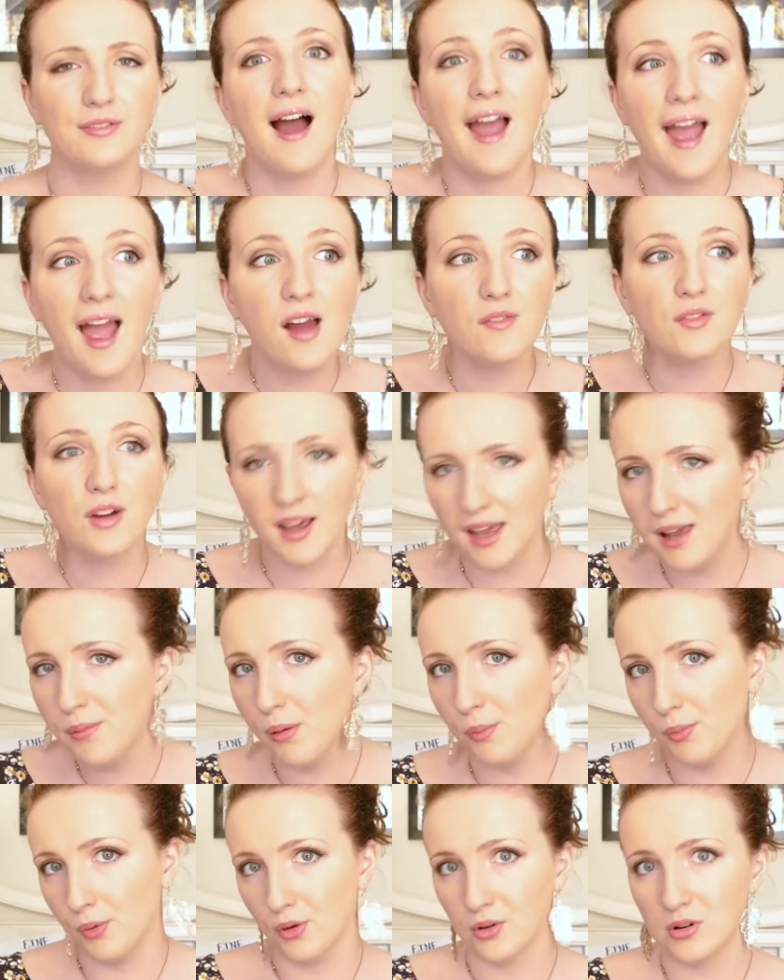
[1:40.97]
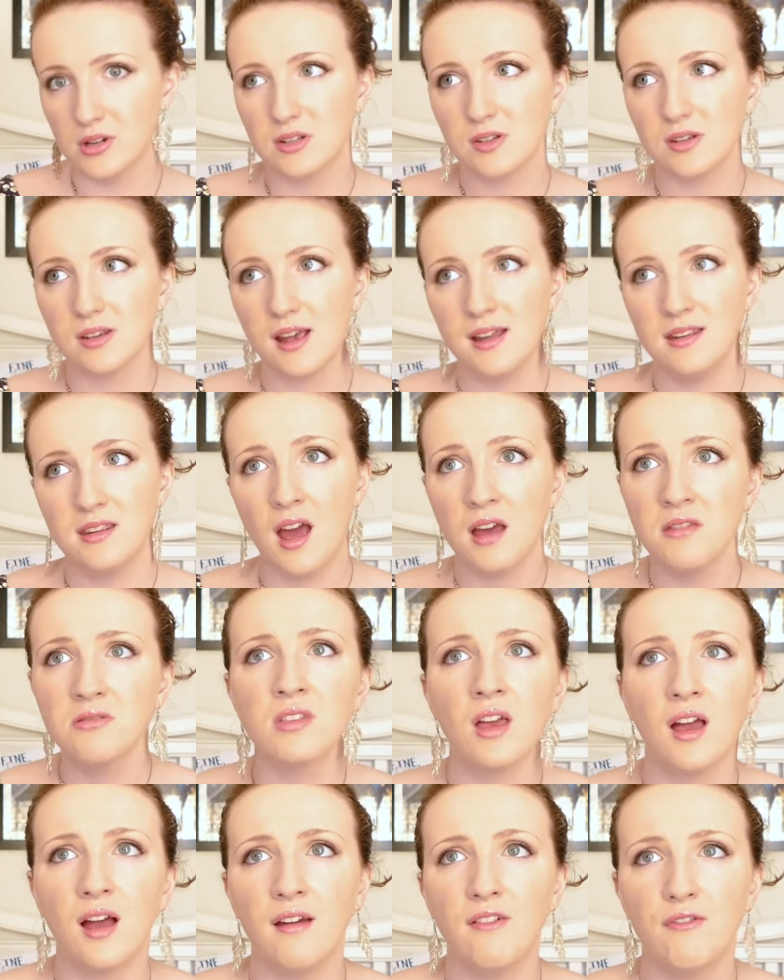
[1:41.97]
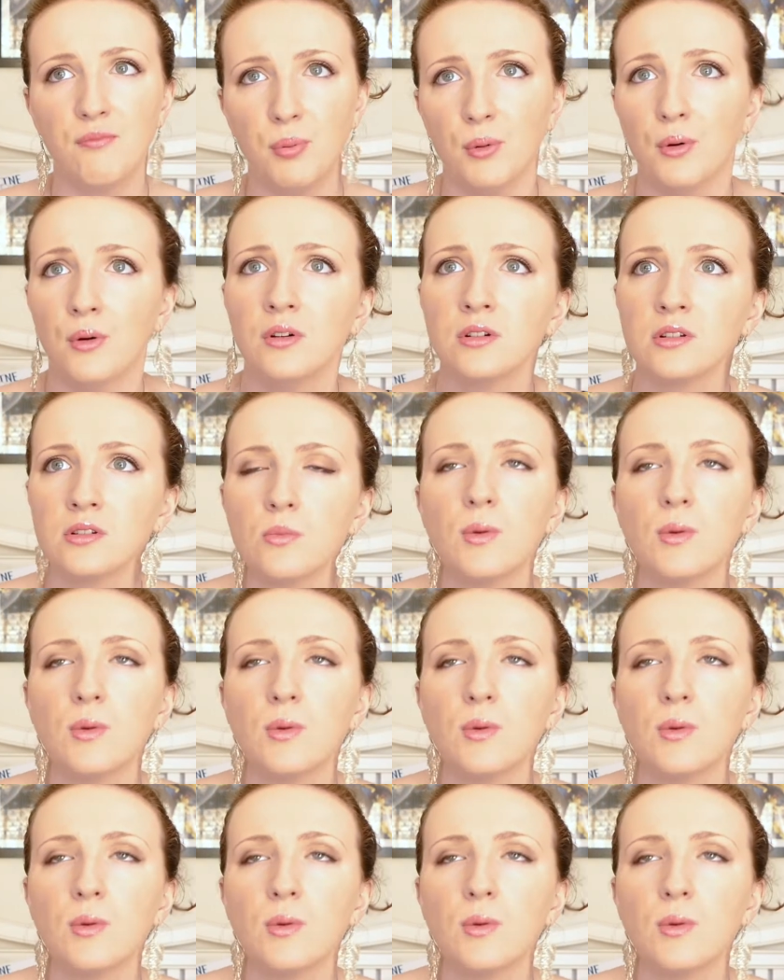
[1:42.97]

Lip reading: I have a heap of books, and none that I've bought.